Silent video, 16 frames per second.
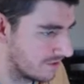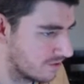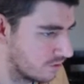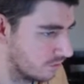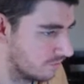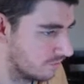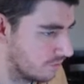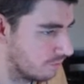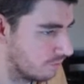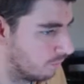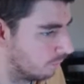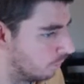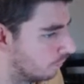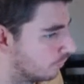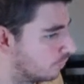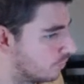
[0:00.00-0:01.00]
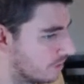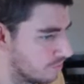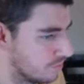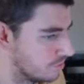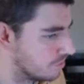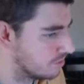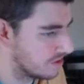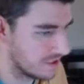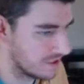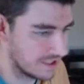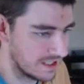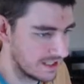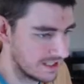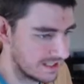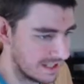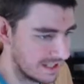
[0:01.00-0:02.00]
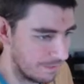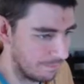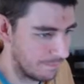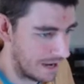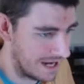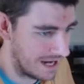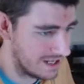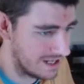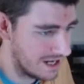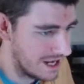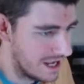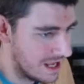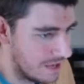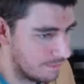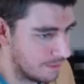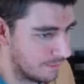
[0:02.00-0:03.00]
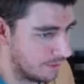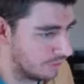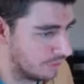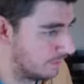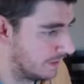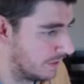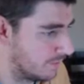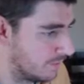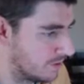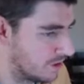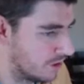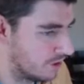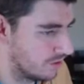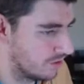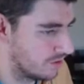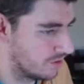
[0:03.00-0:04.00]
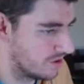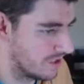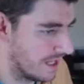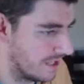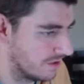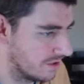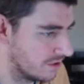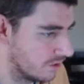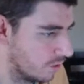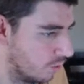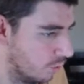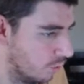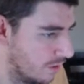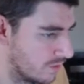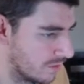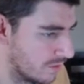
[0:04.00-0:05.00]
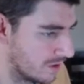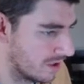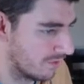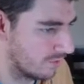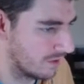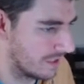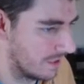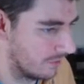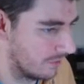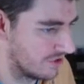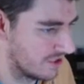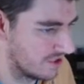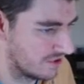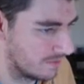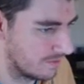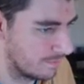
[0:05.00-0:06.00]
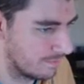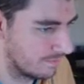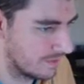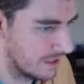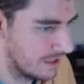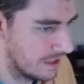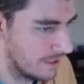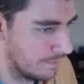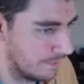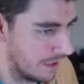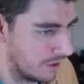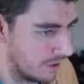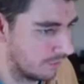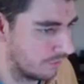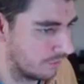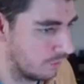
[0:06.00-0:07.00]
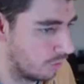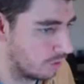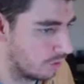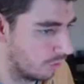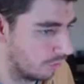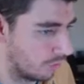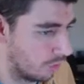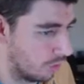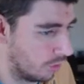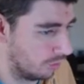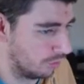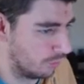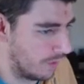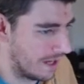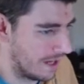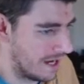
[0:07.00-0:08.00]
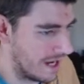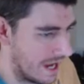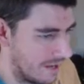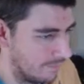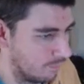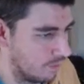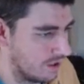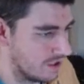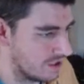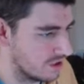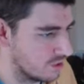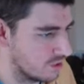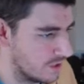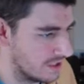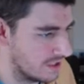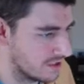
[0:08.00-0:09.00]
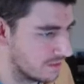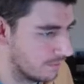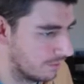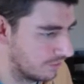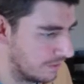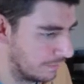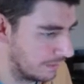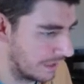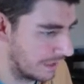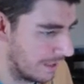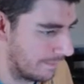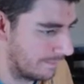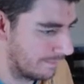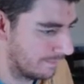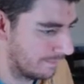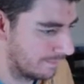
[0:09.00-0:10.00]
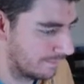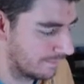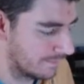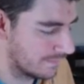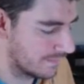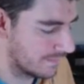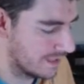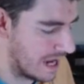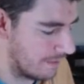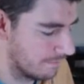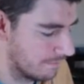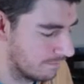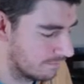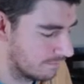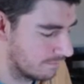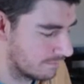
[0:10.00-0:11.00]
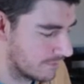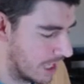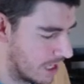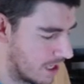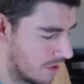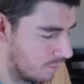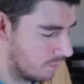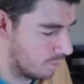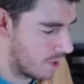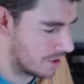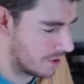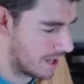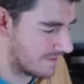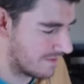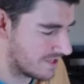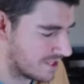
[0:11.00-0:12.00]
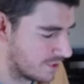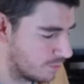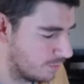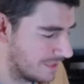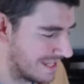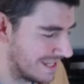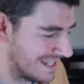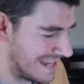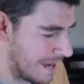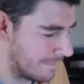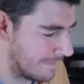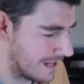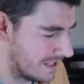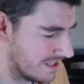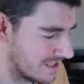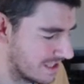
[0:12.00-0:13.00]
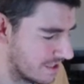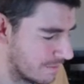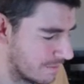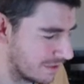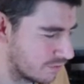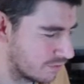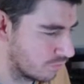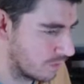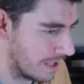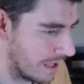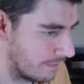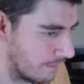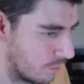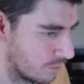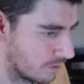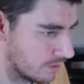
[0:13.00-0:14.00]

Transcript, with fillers: Call of Duty World War II introduced this in its campaign, but multiplayer returned to the standard always recovering health system. Black Ops 4 goes all the way and brings the tweak to multiplayer. Yeah, why not have a single player campaign instead of the Battle Royale mode?